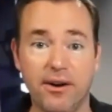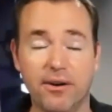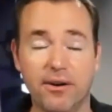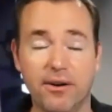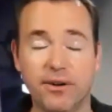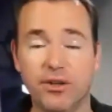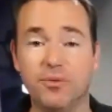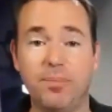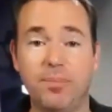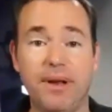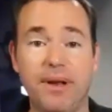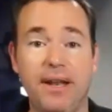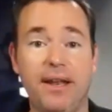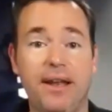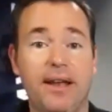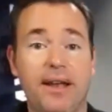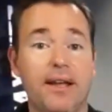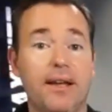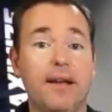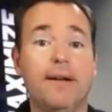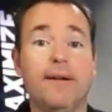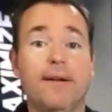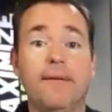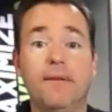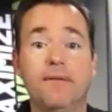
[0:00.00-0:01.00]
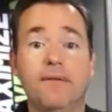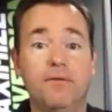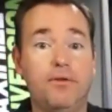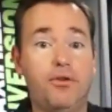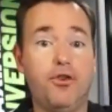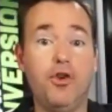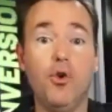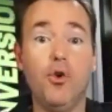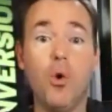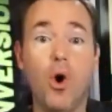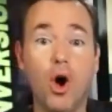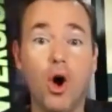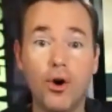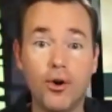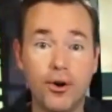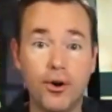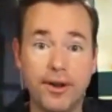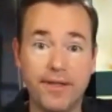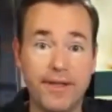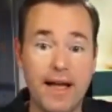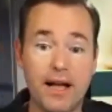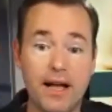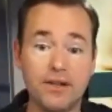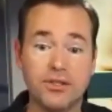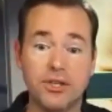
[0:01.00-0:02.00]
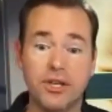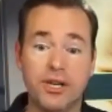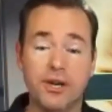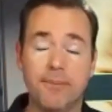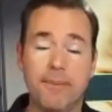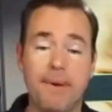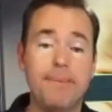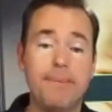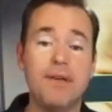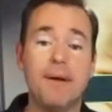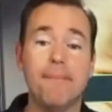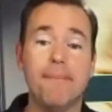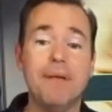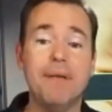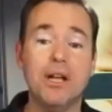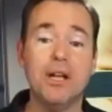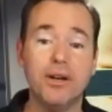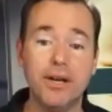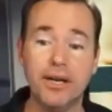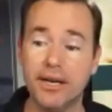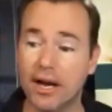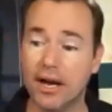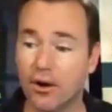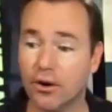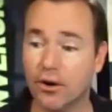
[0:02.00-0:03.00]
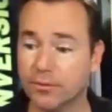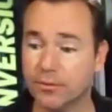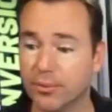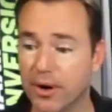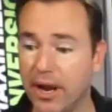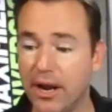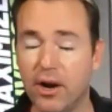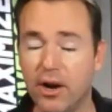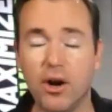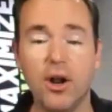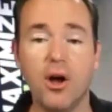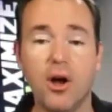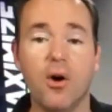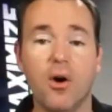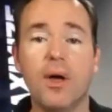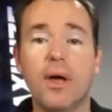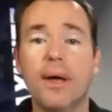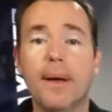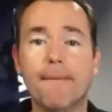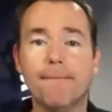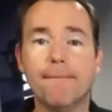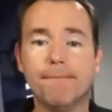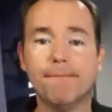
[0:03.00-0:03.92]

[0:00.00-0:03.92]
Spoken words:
Are you spending 200,000 a year? Maybe $1 million per? I don't know.